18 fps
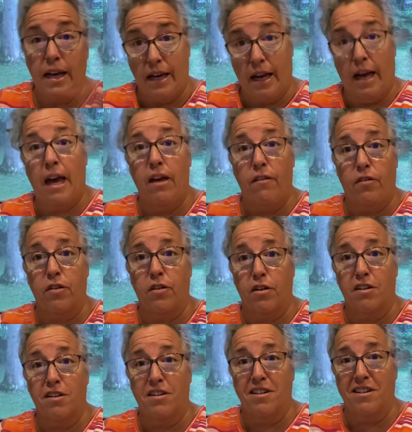gave
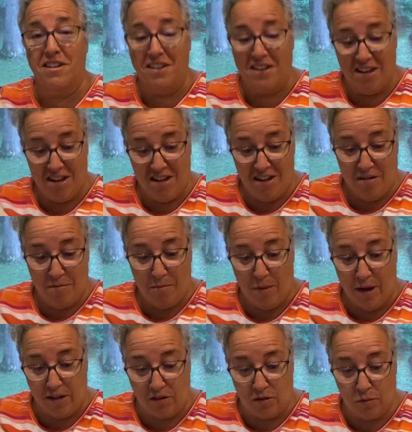her
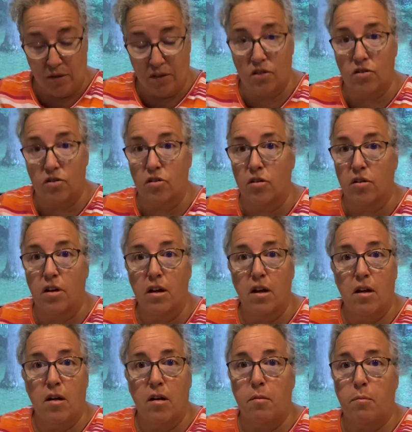my Twister,
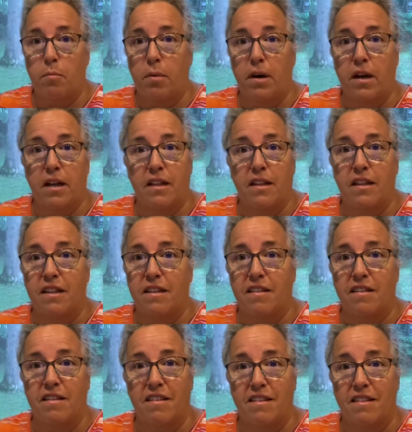but
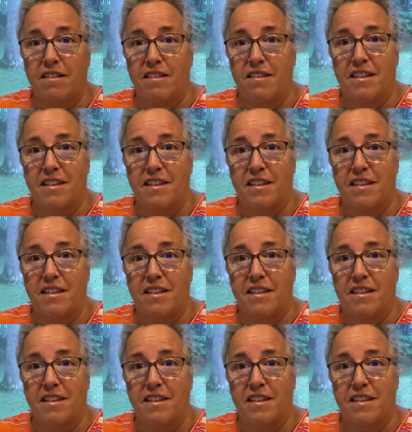the